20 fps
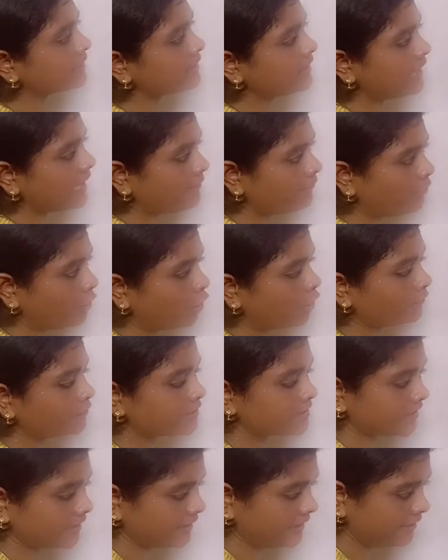level of
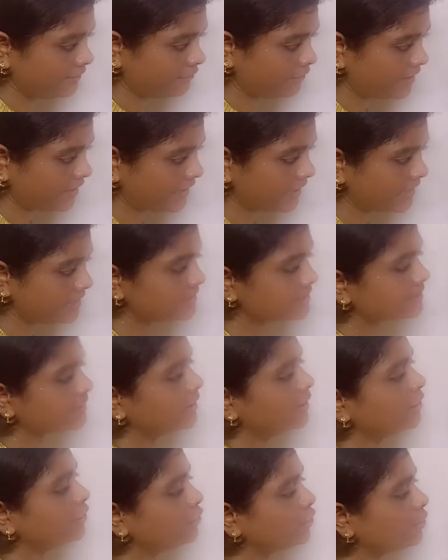significance,
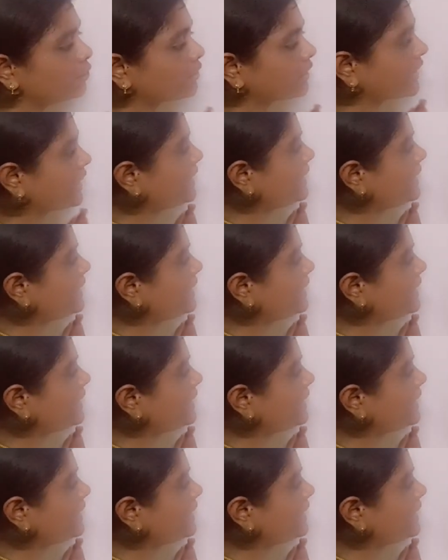you can